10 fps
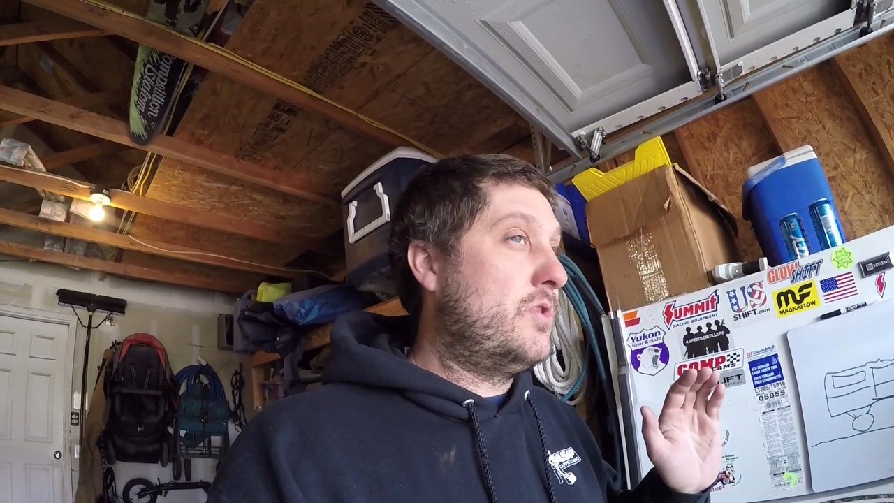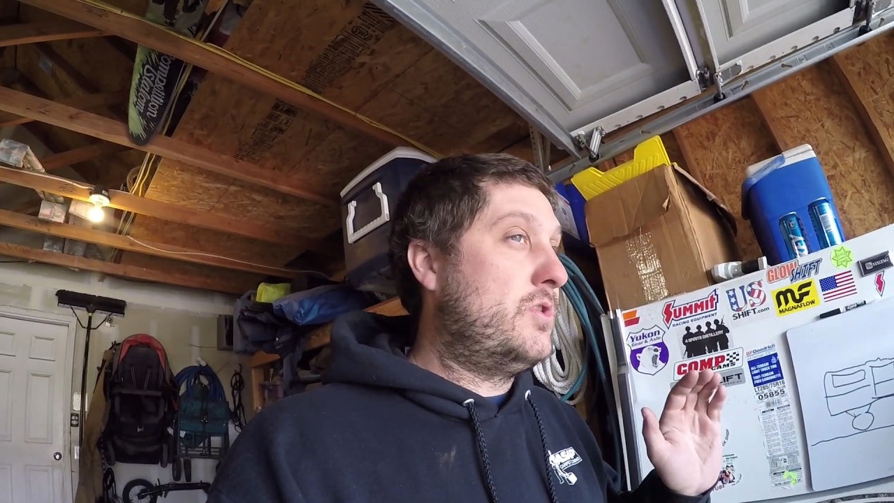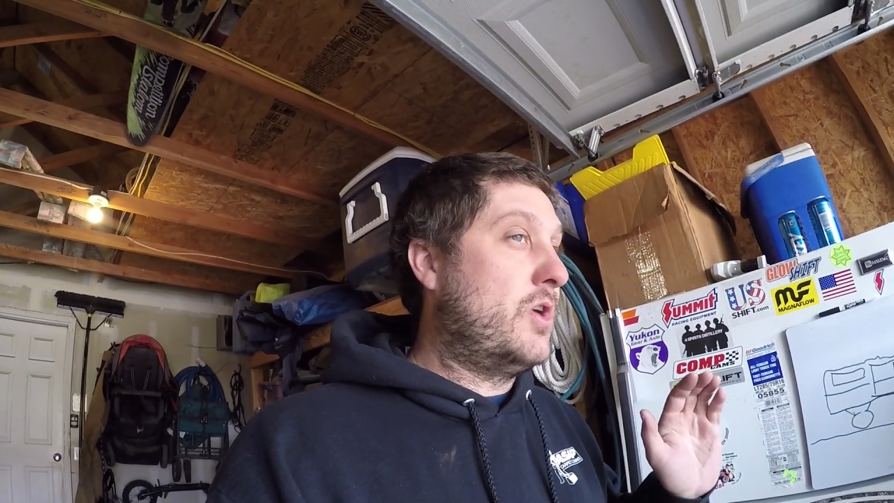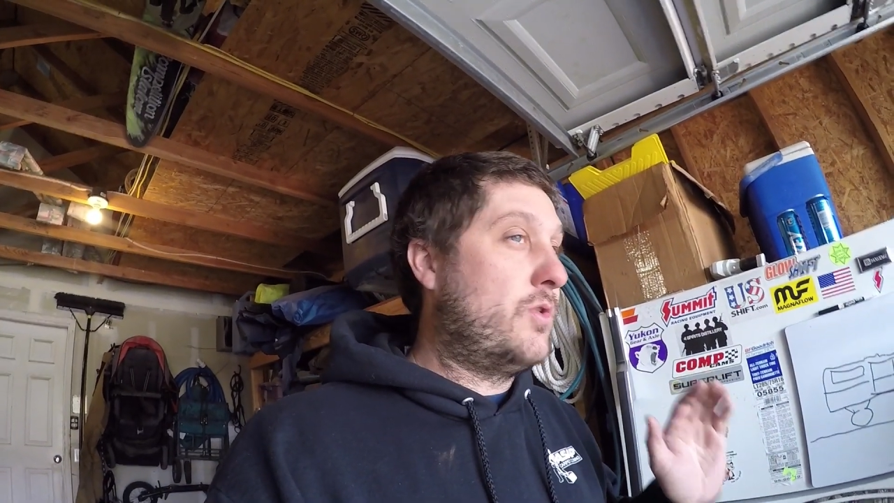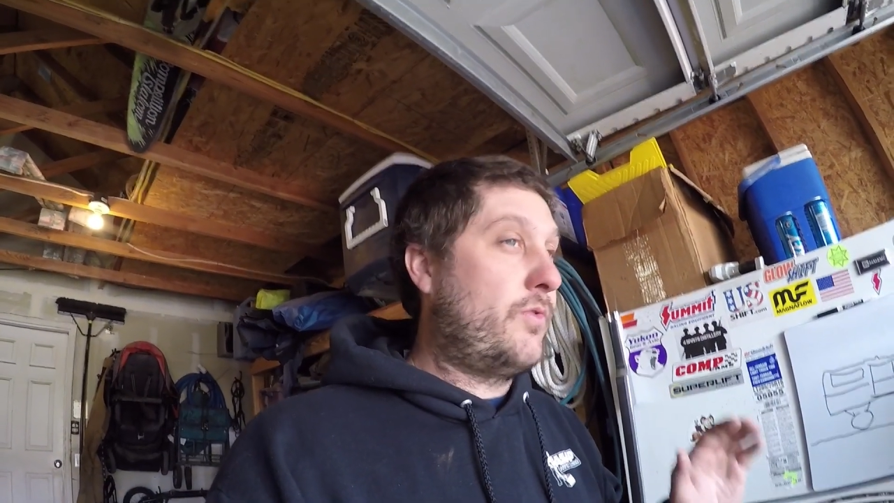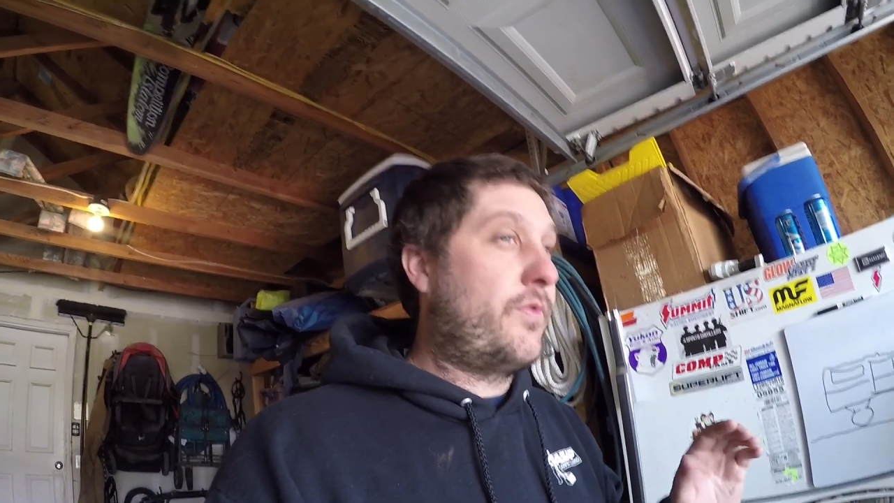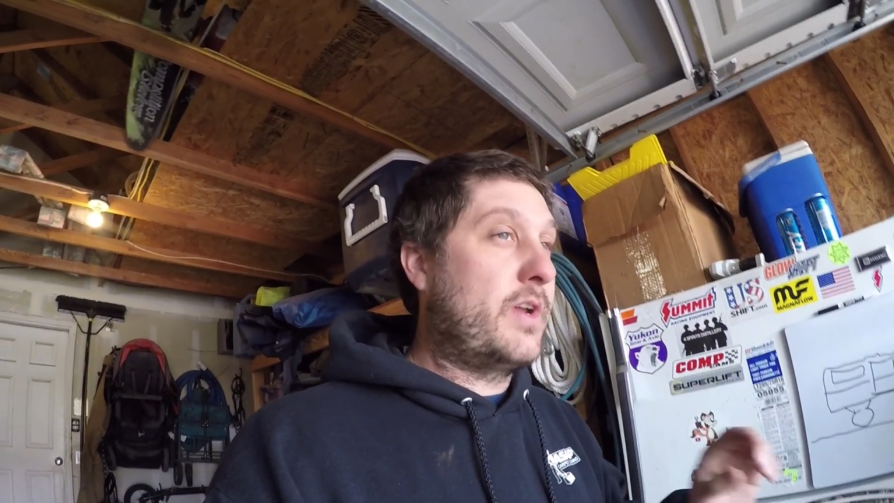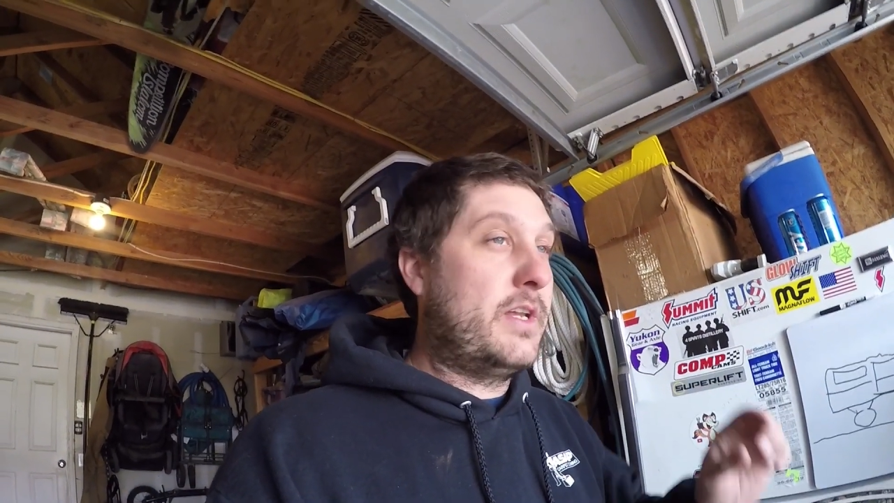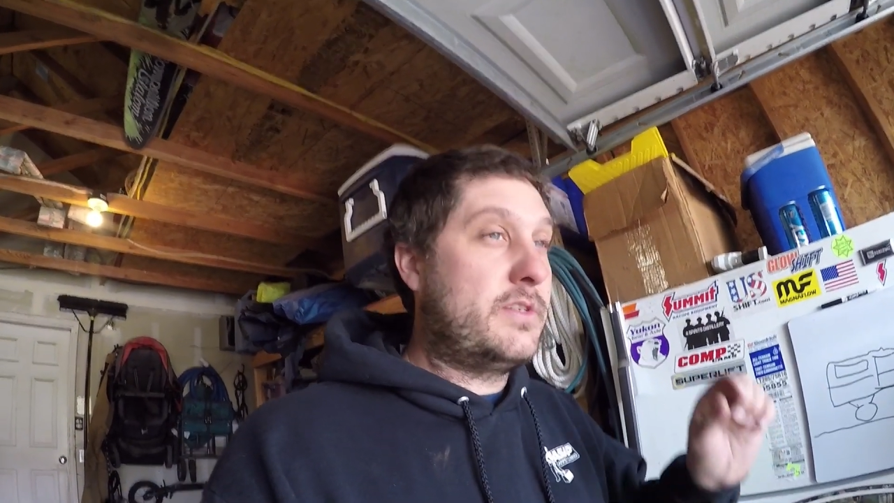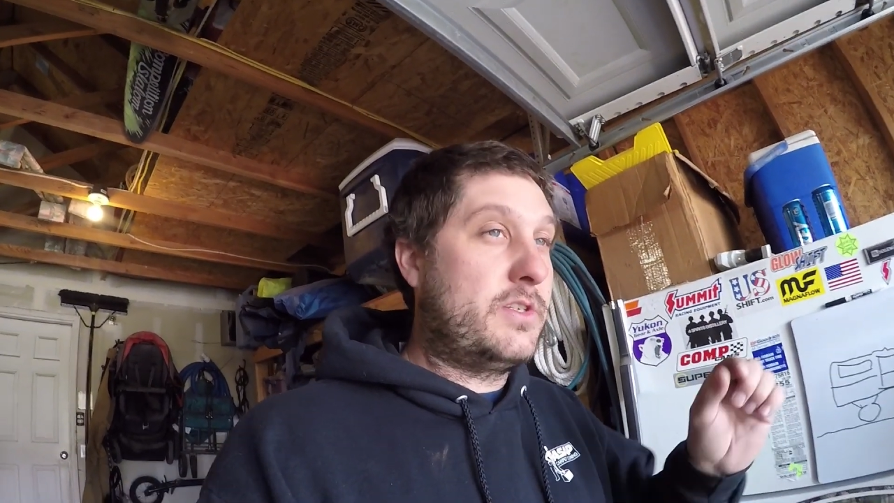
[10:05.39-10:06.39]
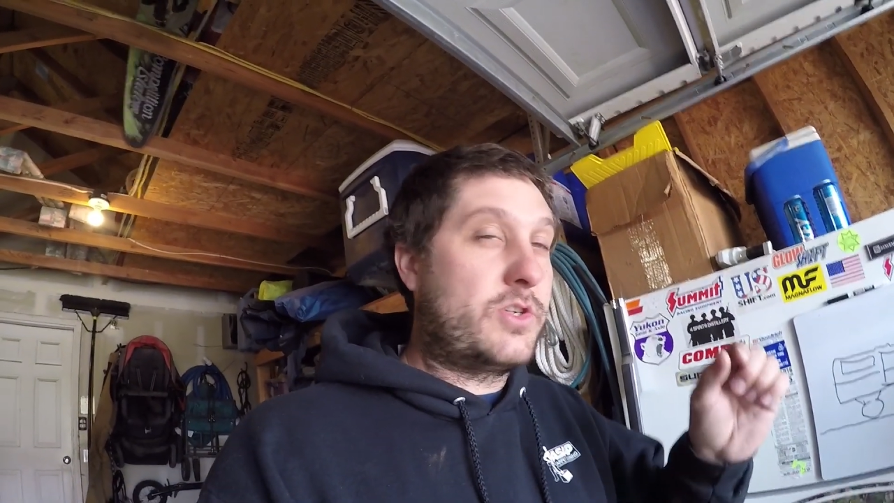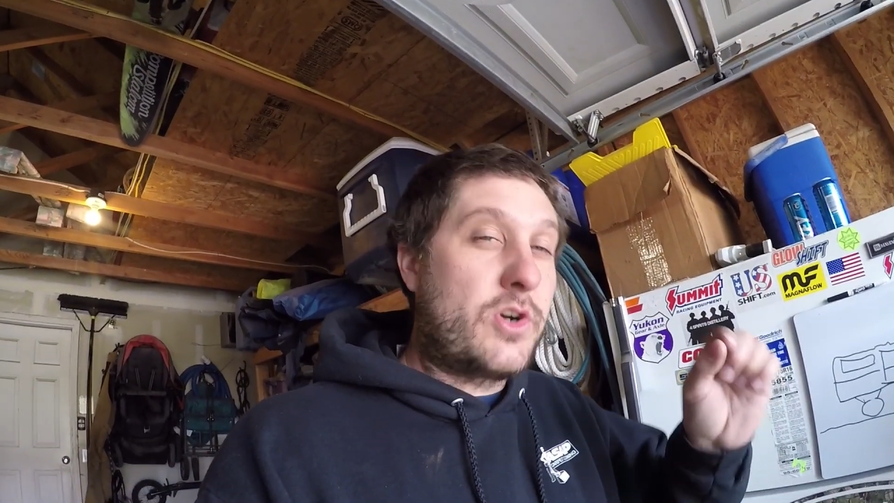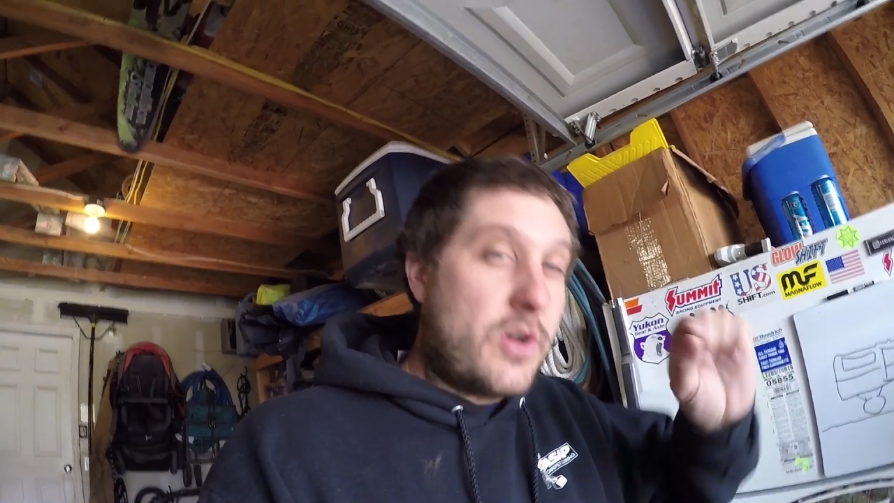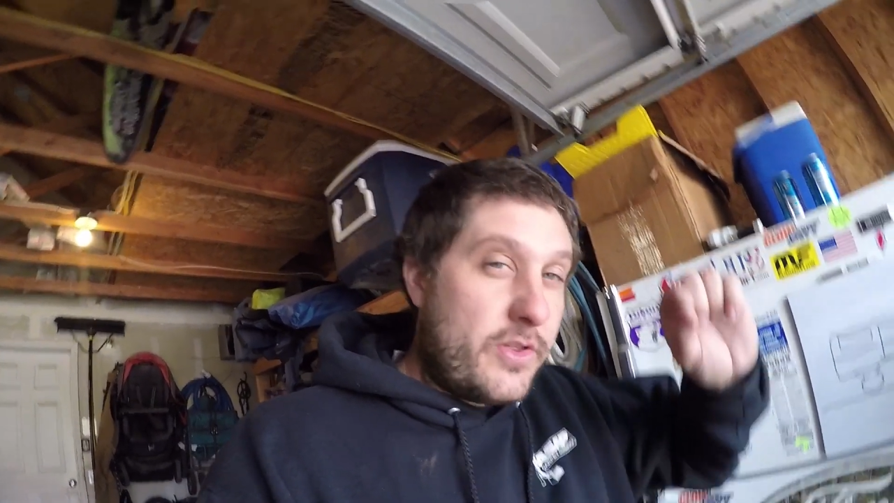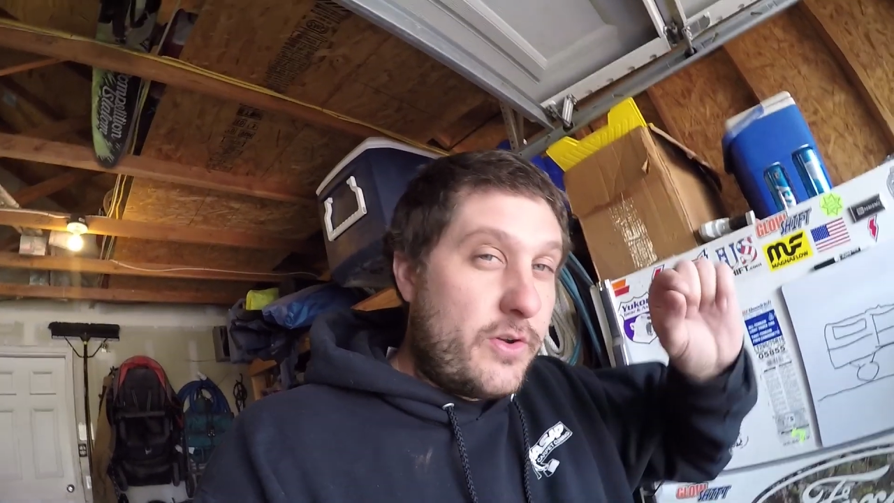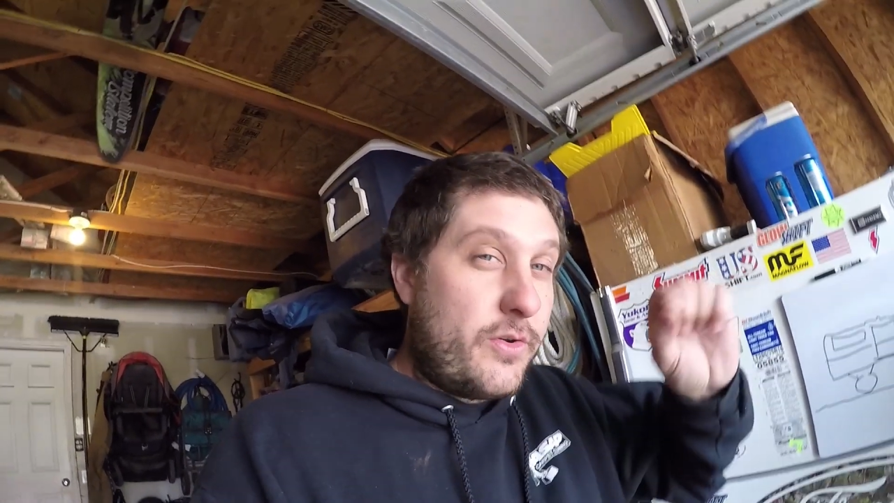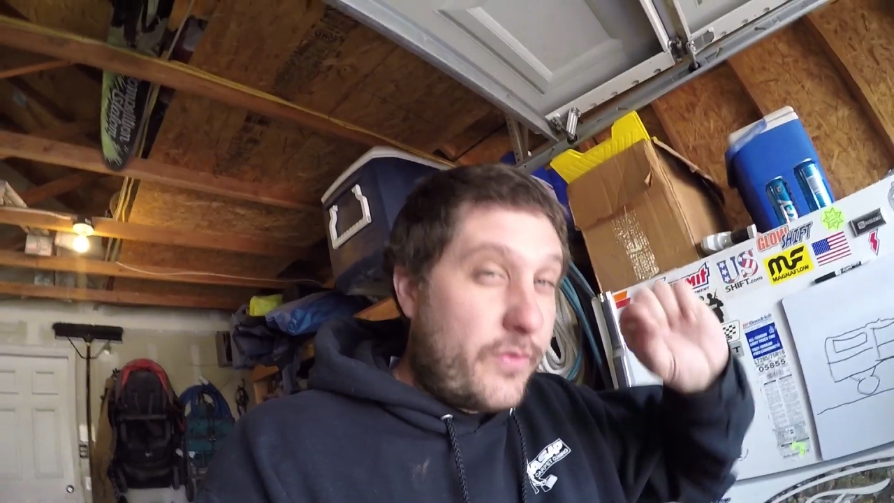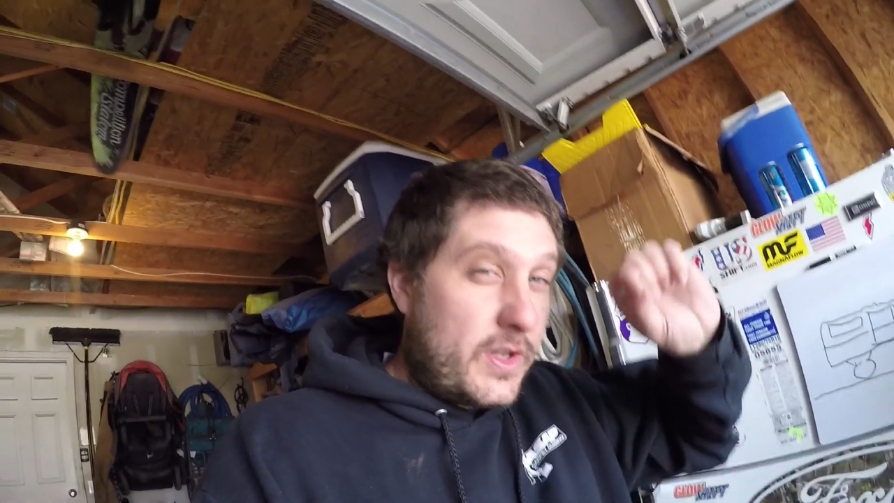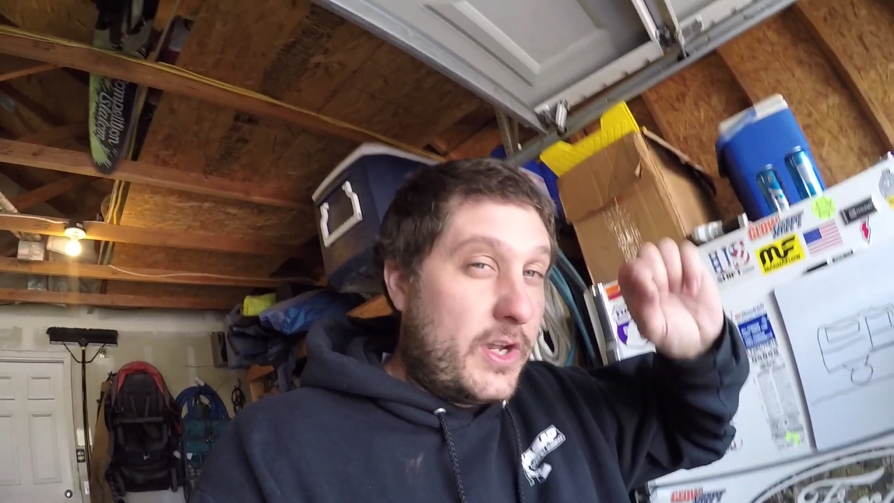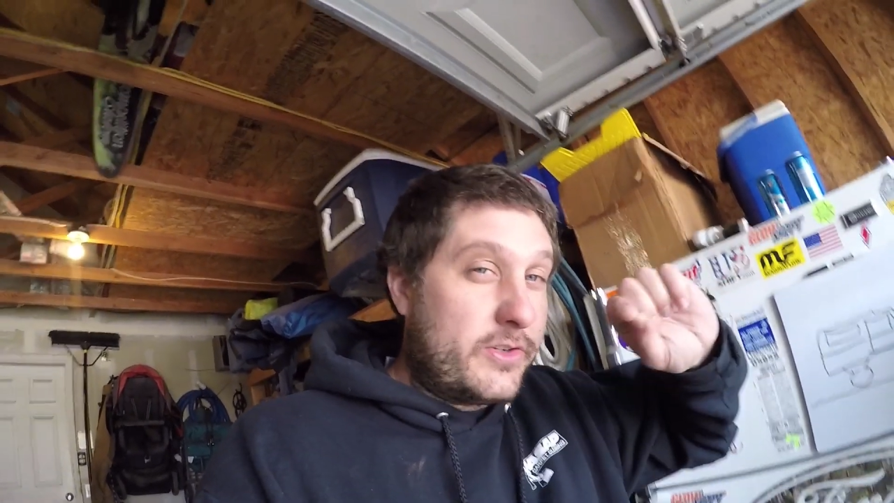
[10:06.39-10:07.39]
Don't forget to turn on the
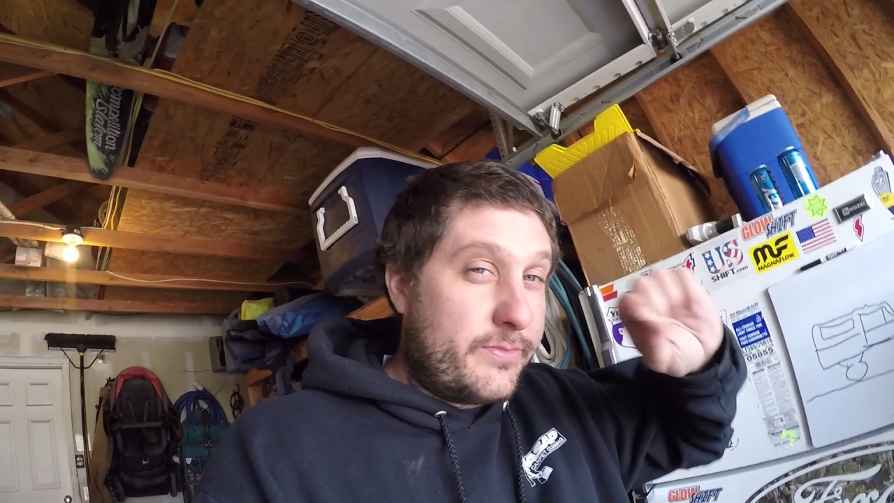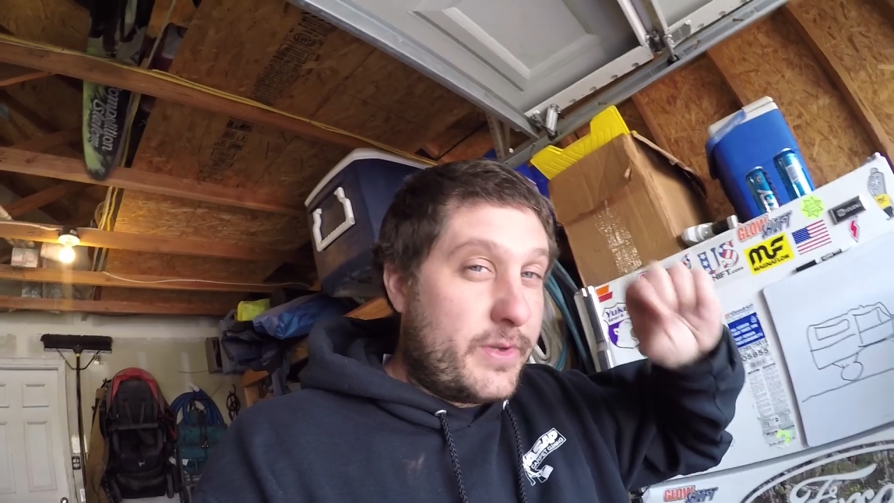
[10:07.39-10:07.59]
notification